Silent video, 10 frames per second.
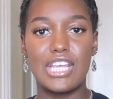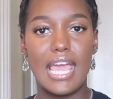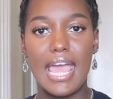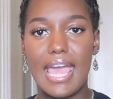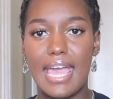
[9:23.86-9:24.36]

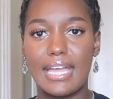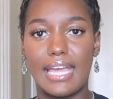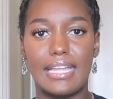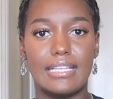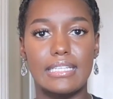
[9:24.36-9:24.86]
Chegg
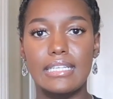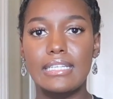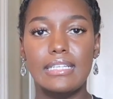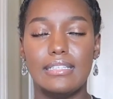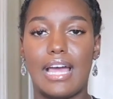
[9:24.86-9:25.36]
and
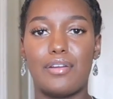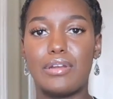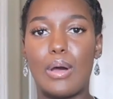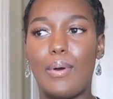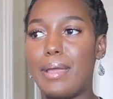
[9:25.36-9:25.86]
I don't
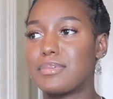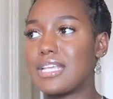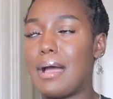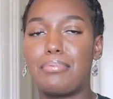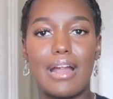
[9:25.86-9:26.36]
know,
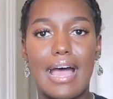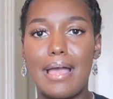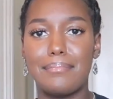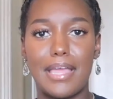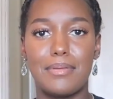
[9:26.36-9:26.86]
Amazon
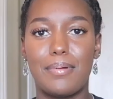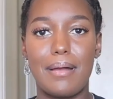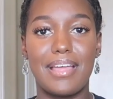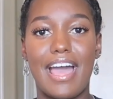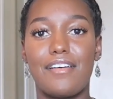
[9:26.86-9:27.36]
Prime maybe,
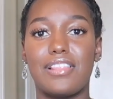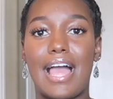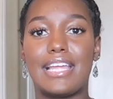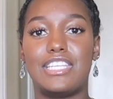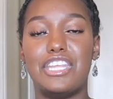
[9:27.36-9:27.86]
probably have
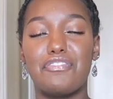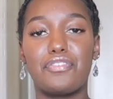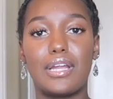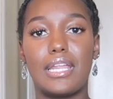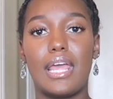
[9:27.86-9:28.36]
like
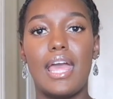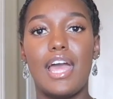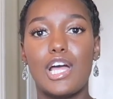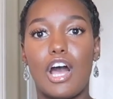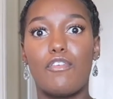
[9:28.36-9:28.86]
different
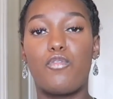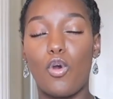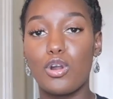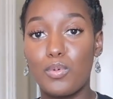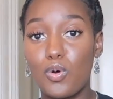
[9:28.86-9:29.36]

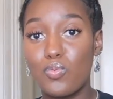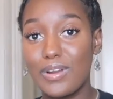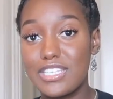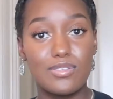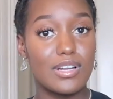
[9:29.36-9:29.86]
affordable
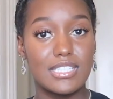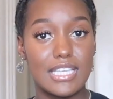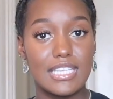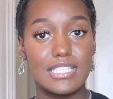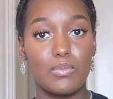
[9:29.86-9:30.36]

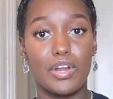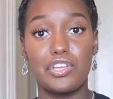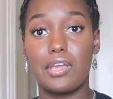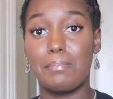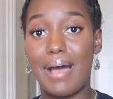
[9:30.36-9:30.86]
resources where
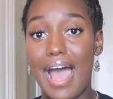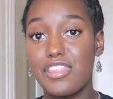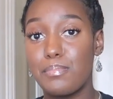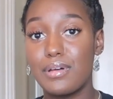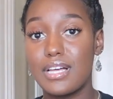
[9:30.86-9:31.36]
you can buy
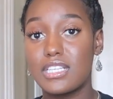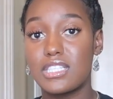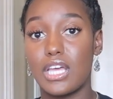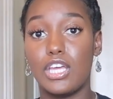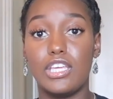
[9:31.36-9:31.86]
the
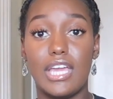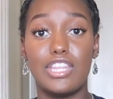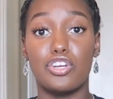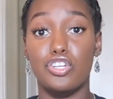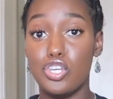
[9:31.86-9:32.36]
books,
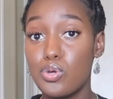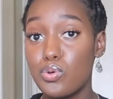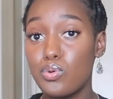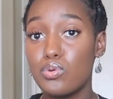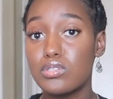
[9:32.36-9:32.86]
either
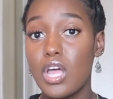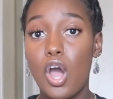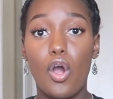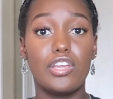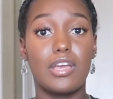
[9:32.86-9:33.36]
used
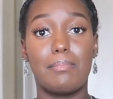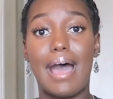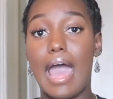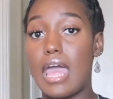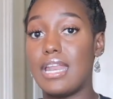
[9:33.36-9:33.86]
or you can
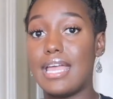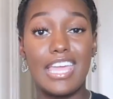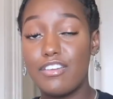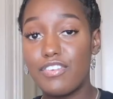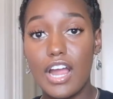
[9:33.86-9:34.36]
buy an
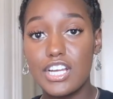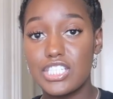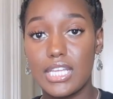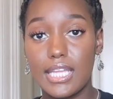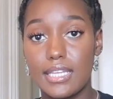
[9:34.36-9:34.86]

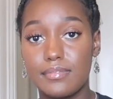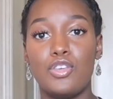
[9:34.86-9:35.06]
e-version.